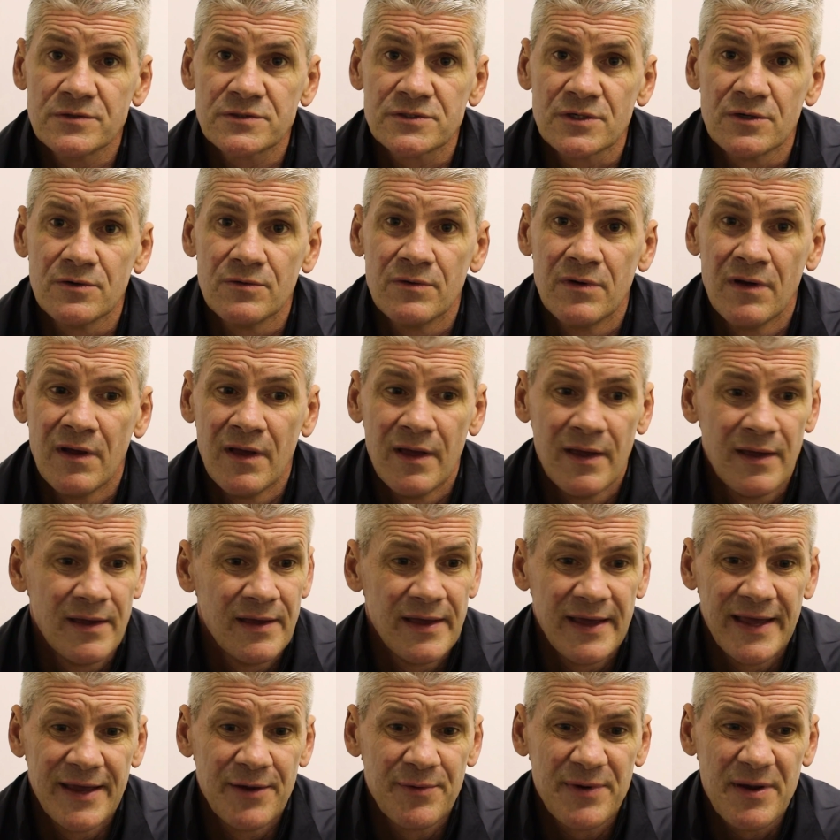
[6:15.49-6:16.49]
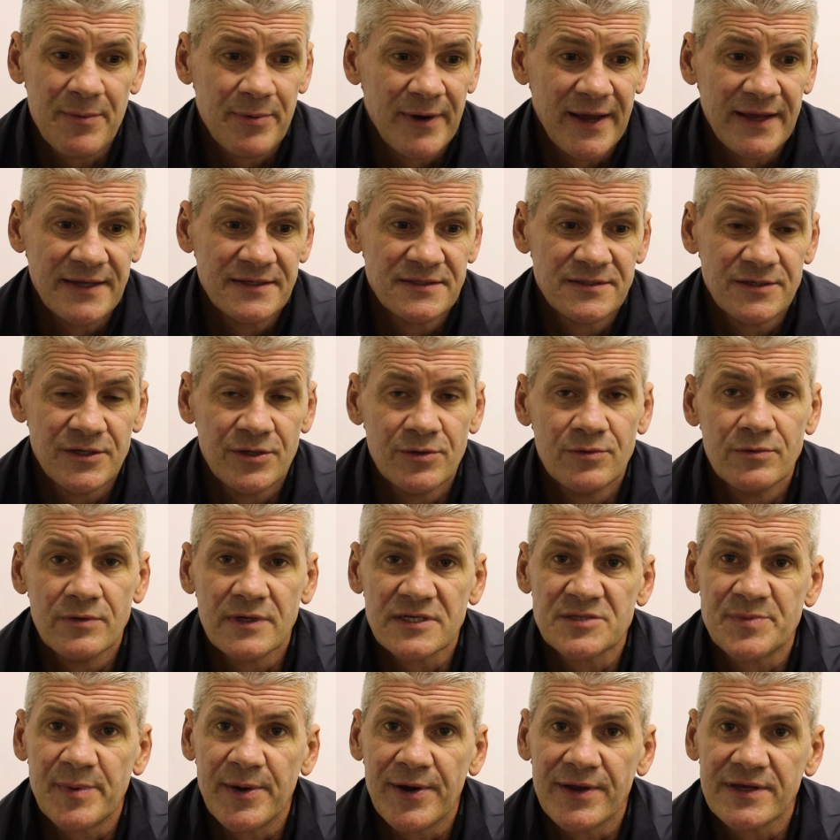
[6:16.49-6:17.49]
So he only brings, you know,
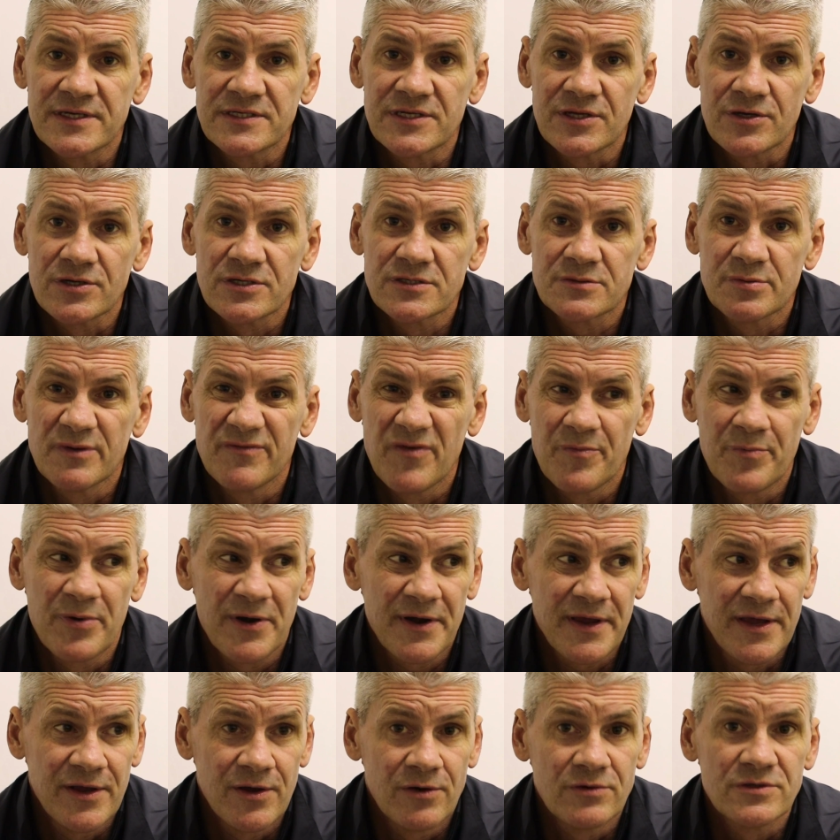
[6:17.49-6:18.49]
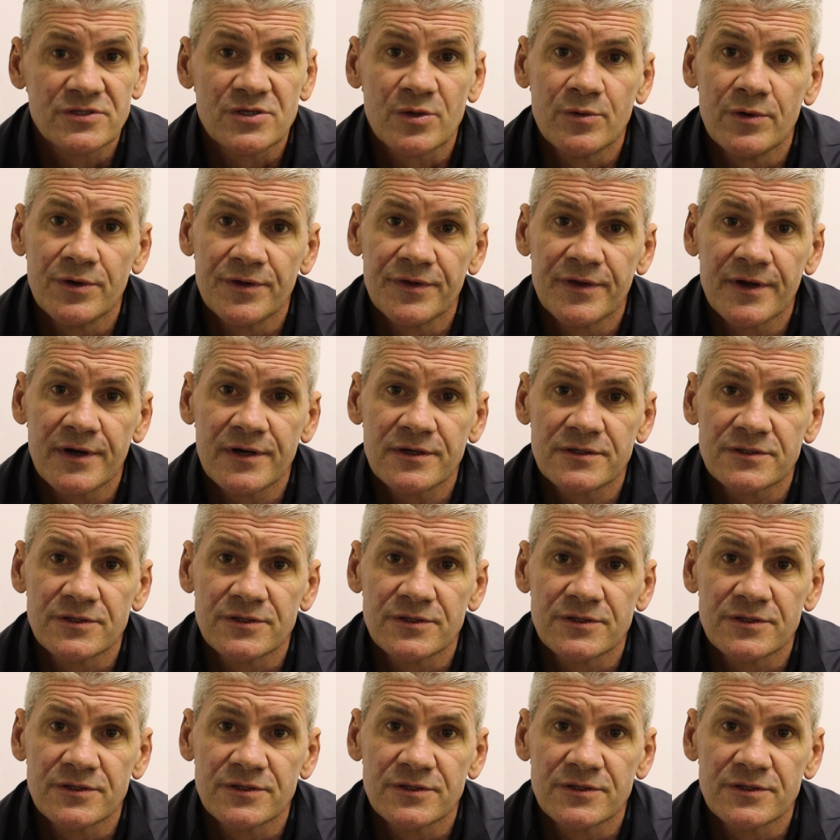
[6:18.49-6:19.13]
experience to us with a pretty young squad there.